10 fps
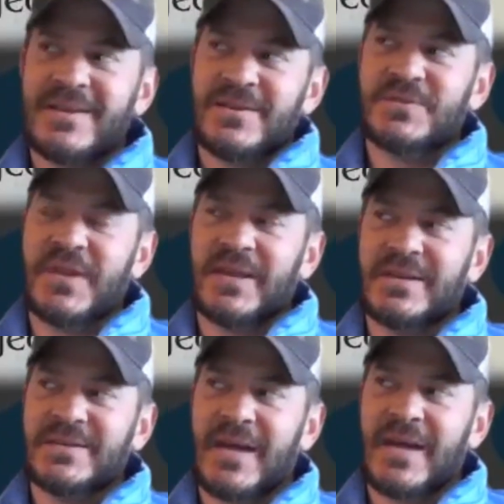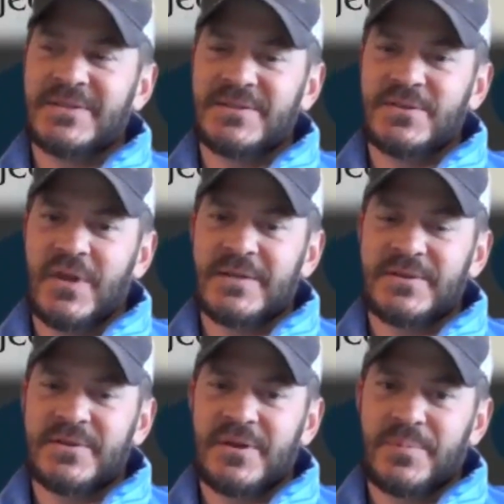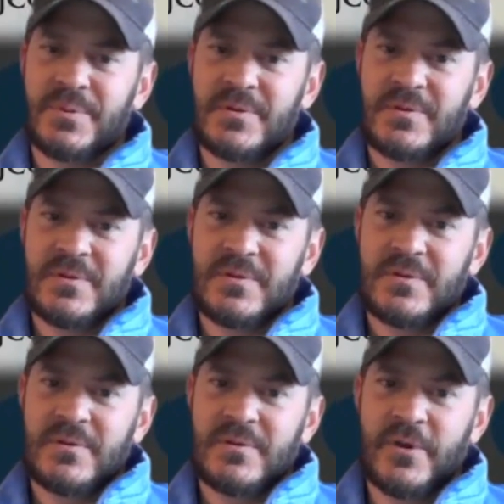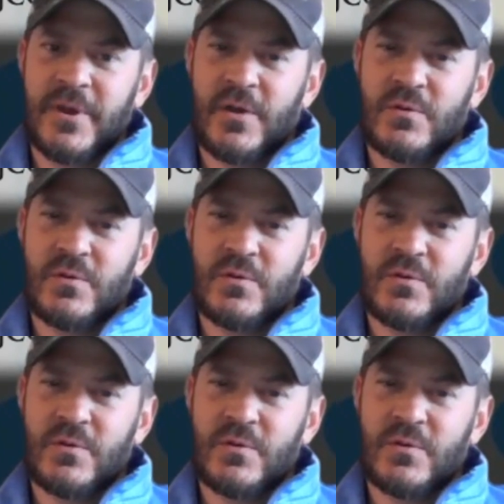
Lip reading: You said in Texas you guys ended up? Or no?